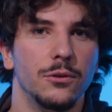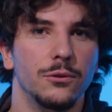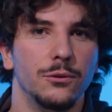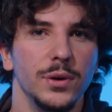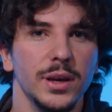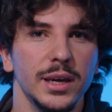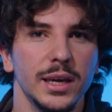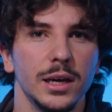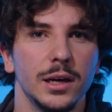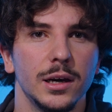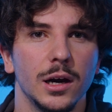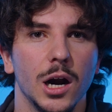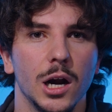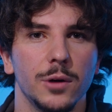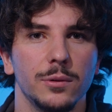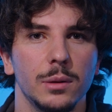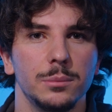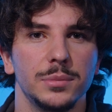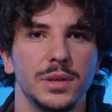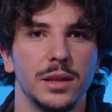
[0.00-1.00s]
we can
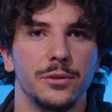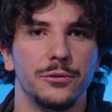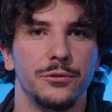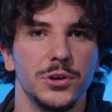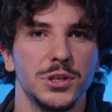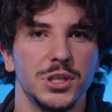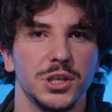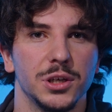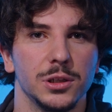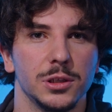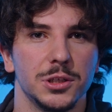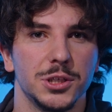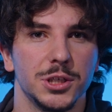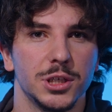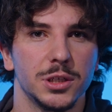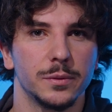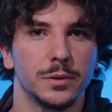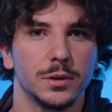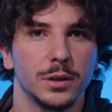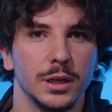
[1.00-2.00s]
carve up that physical
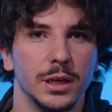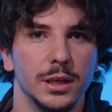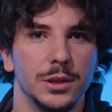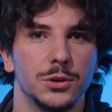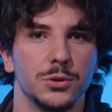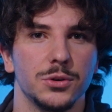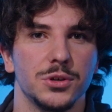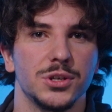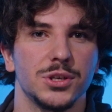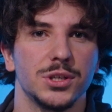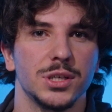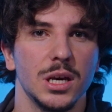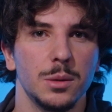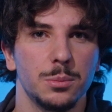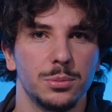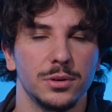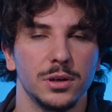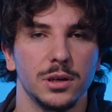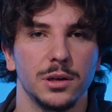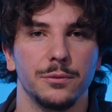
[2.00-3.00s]
server into
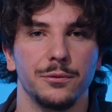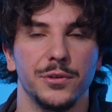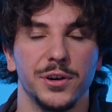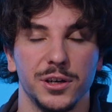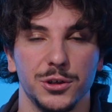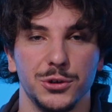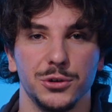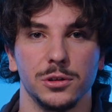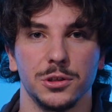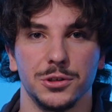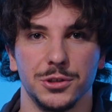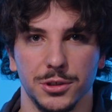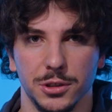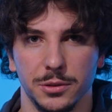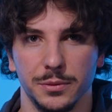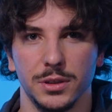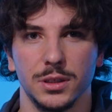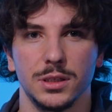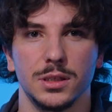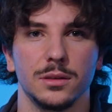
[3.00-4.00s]
separate virtual
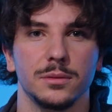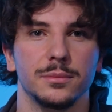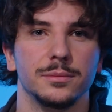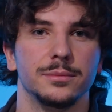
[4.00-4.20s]
servers.